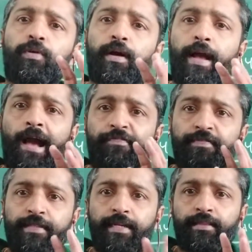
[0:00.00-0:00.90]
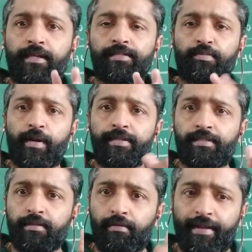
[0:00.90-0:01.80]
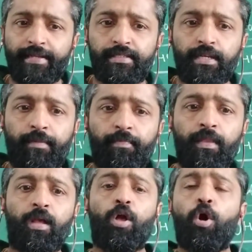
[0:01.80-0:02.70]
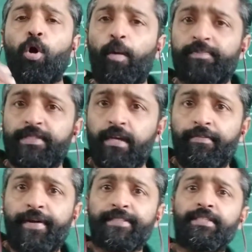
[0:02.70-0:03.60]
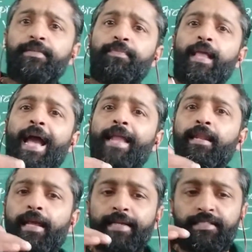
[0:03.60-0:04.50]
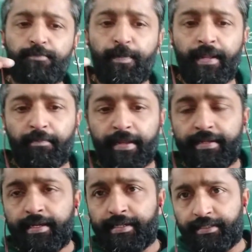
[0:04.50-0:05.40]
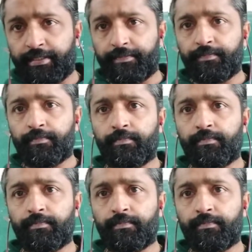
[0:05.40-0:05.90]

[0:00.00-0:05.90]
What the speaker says: have three things. One is reason, observation and experimentation.